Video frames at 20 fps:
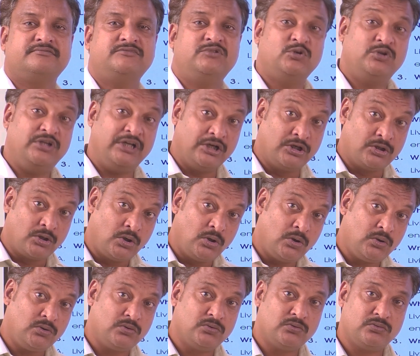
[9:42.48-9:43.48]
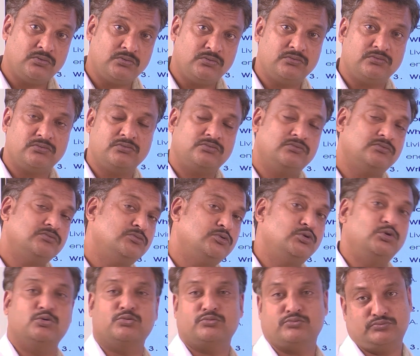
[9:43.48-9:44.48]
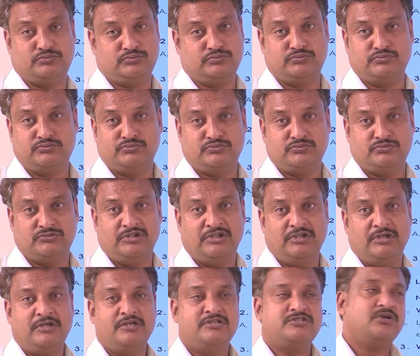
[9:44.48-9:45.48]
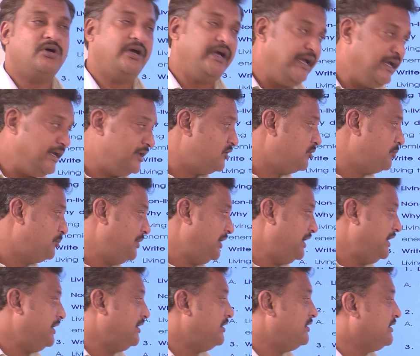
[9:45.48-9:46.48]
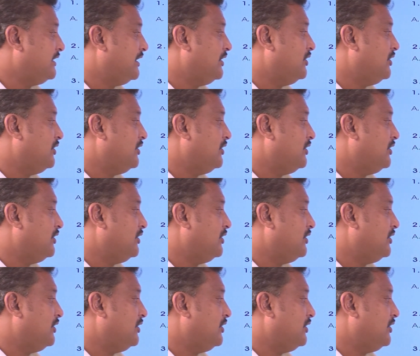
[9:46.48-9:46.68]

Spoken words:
Do they grow? No. So aeroplane